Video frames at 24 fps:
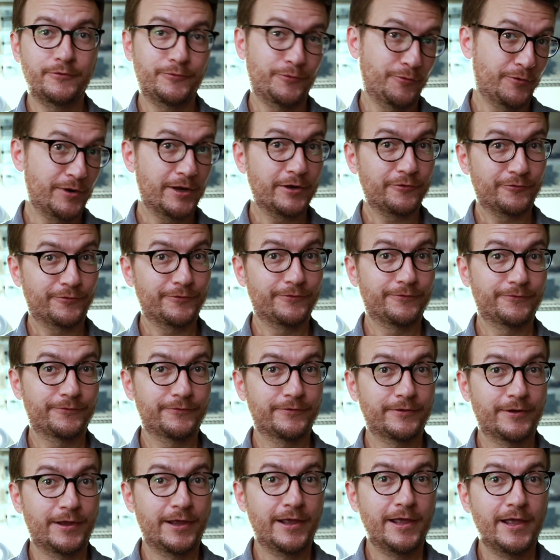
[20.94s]

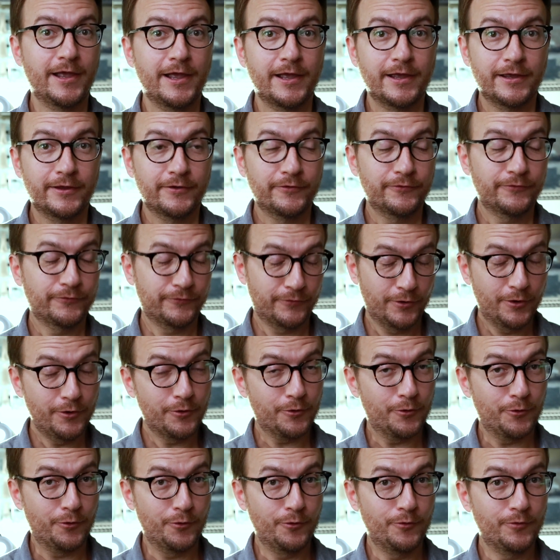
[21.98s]
donations.
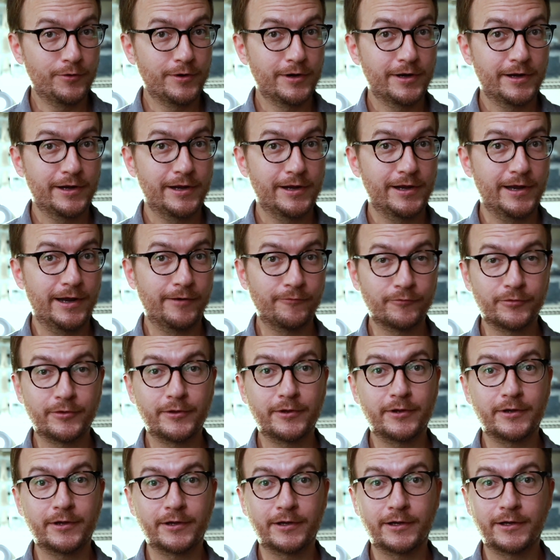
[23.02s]
So
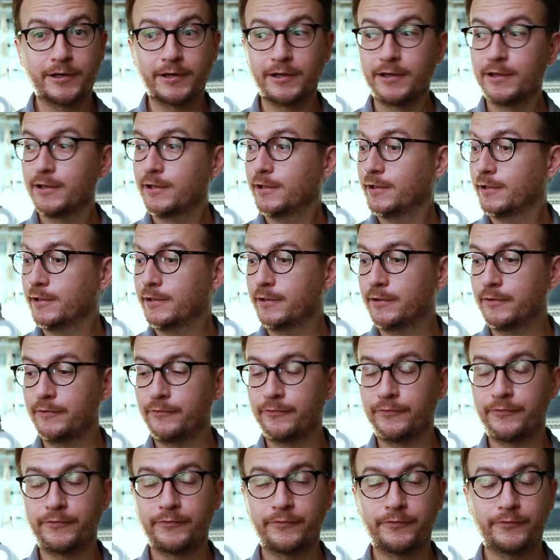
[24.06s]
everything
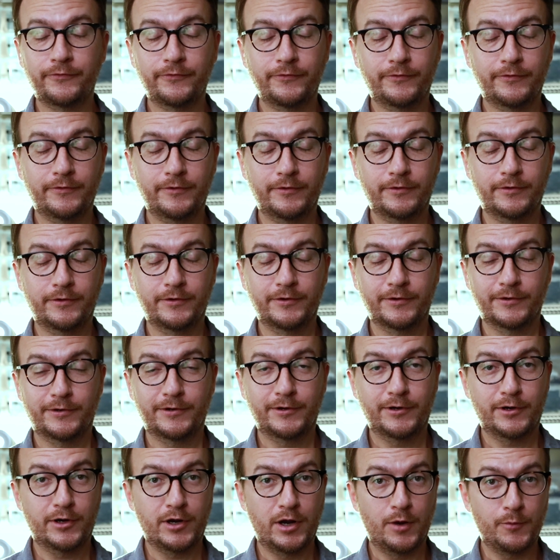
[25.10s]
is
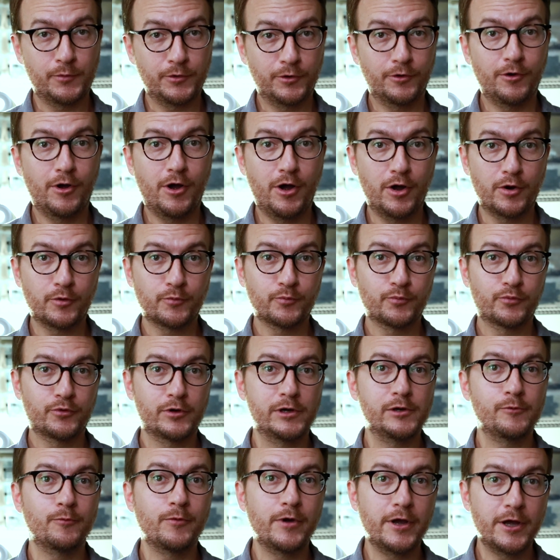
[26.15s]
coming along
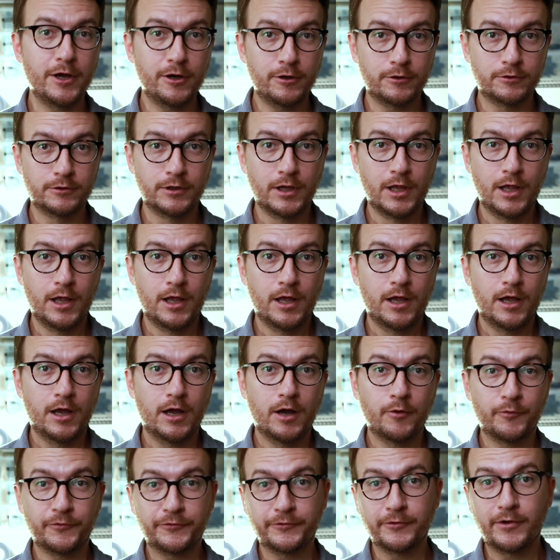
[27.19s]
pretty well.
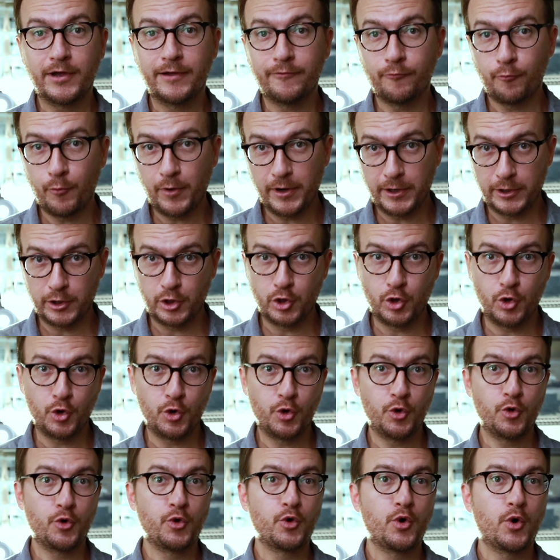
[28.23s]
We still have a way to
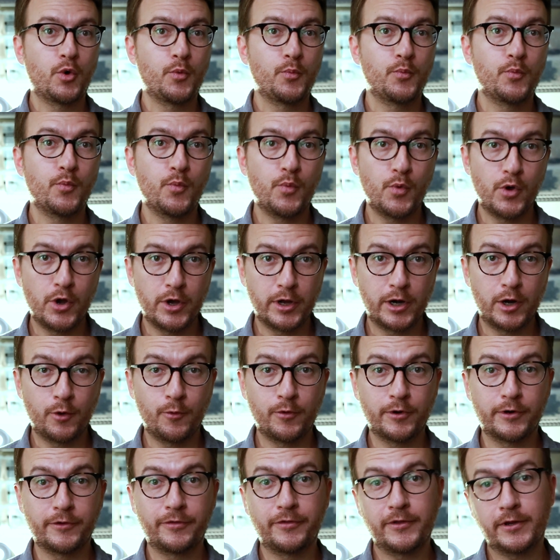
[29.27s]
go, but I
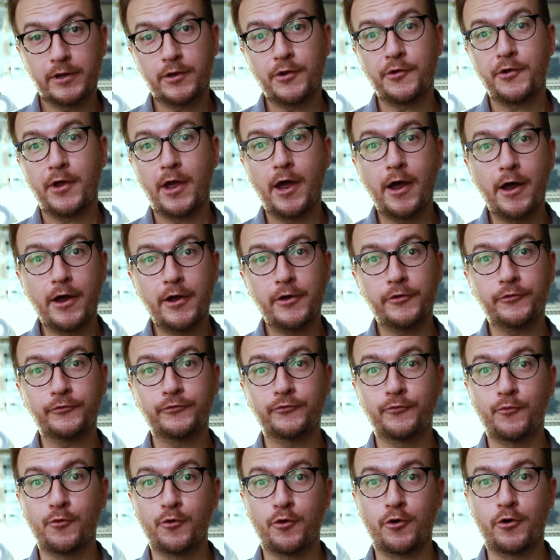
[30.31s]
want to thank you guys
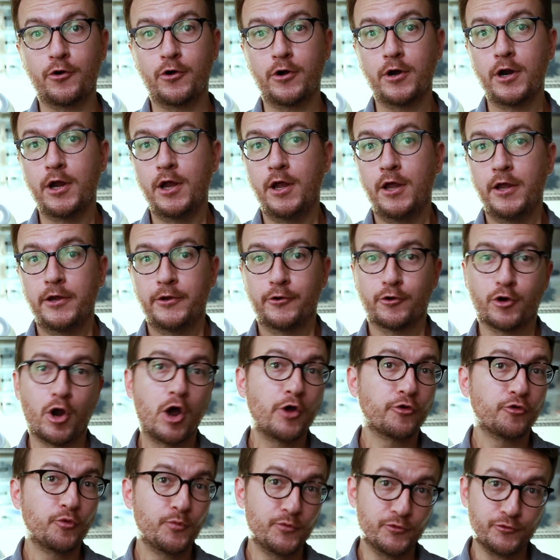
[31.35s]
for your
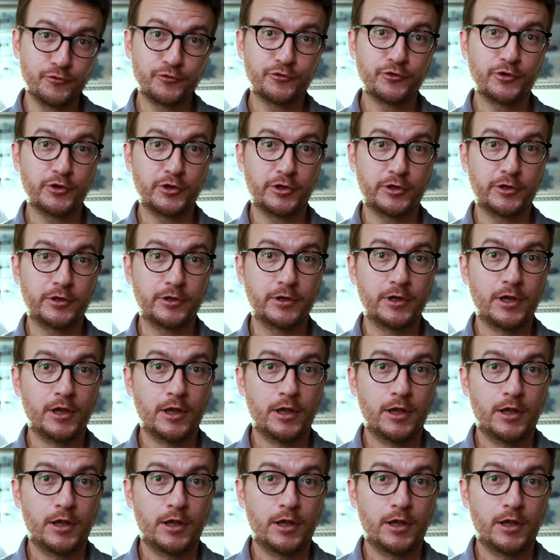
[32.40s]
contribution,